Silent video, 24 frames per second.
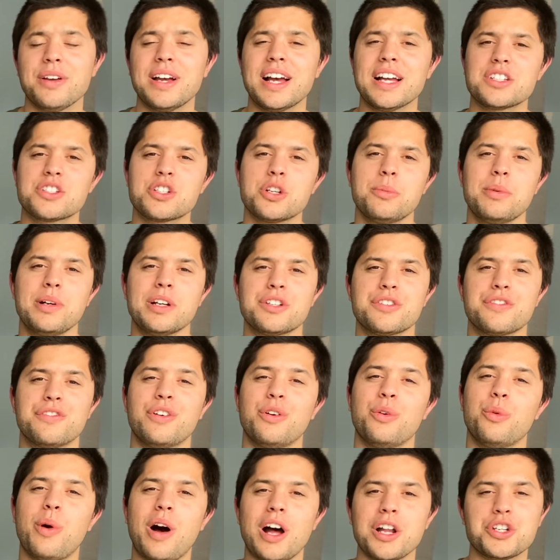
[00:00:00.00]
you guys so much
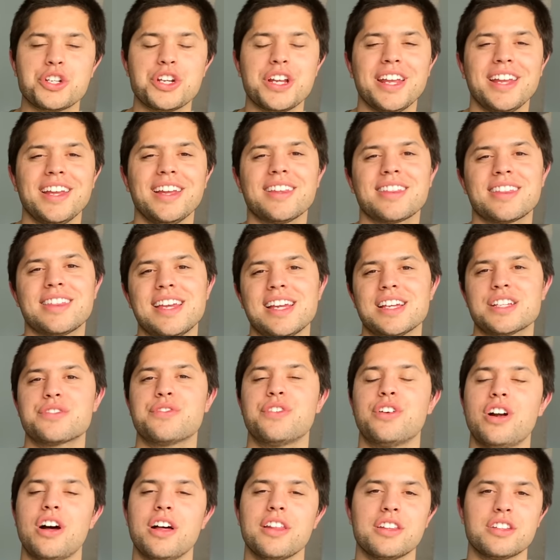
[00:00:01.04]
for watching. Thanks
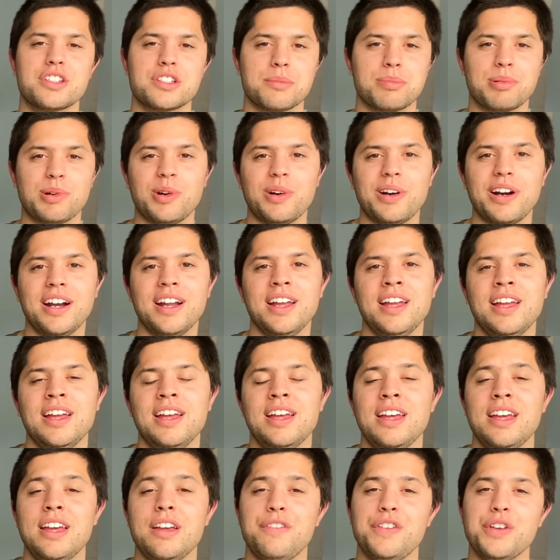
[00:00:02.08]
for all the support.
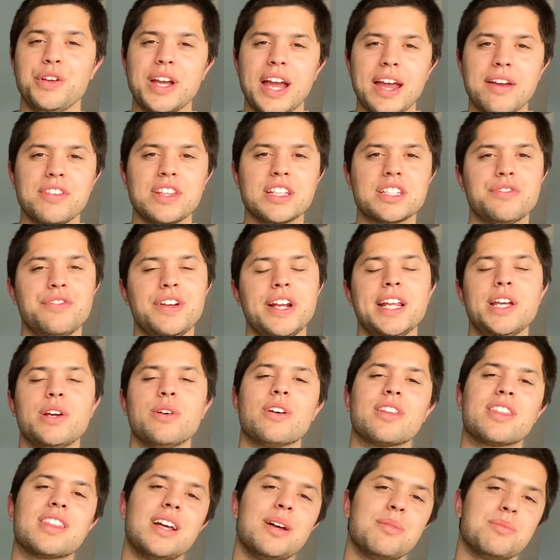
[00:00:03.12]
If you gave this video
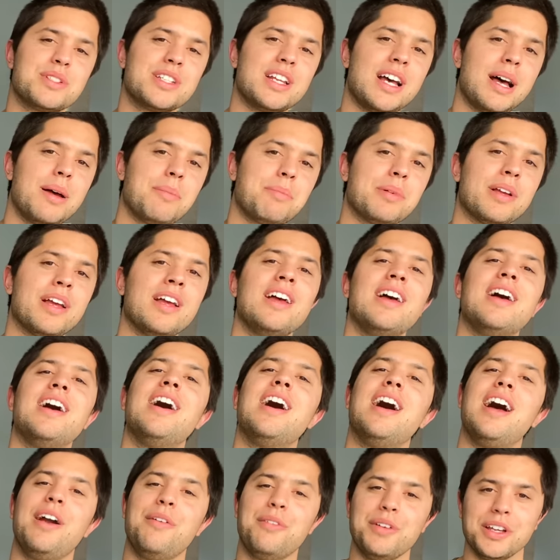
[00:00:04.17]
a thumbs up,
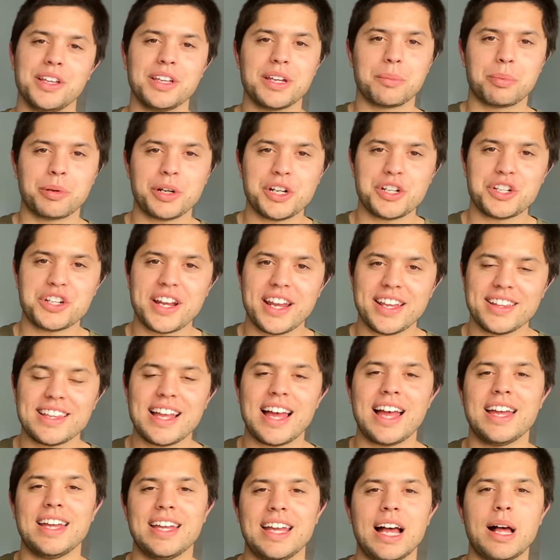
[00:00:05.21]
I really appreciate
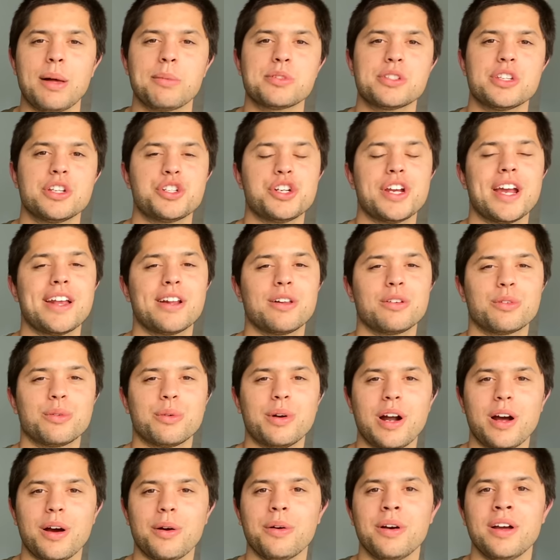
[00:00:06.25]
that. It helps the channel
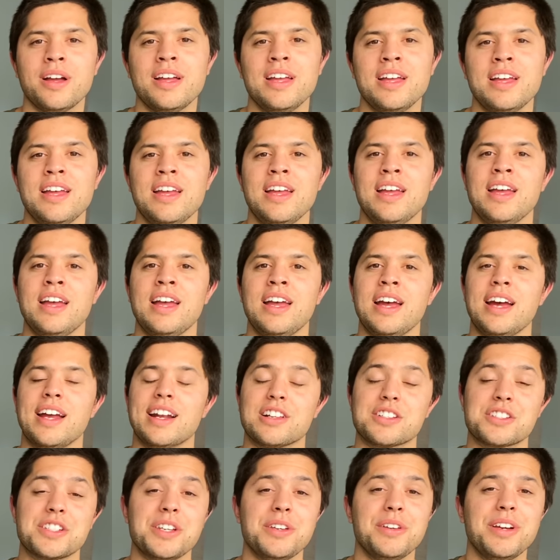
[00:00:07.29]
grow. And
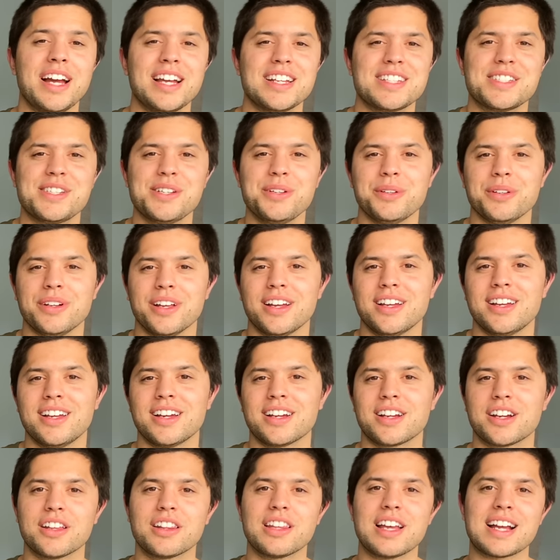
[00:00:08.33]
I'll see you guys soon.
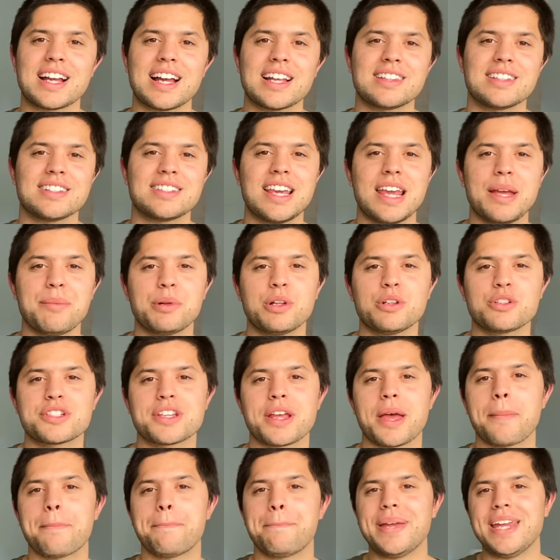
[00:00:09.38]
Good luck at the tables.
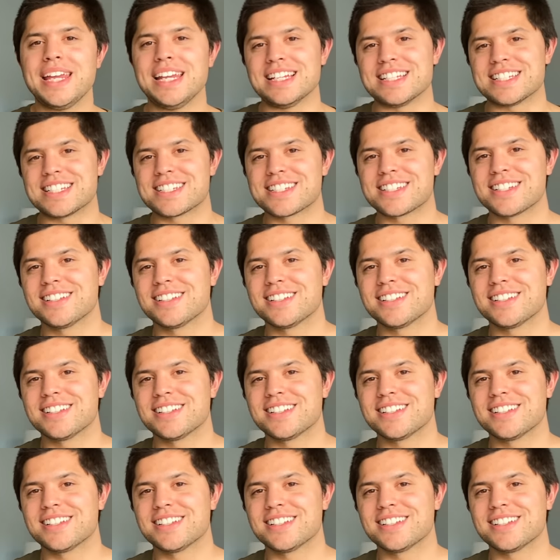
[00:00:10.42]
Peace.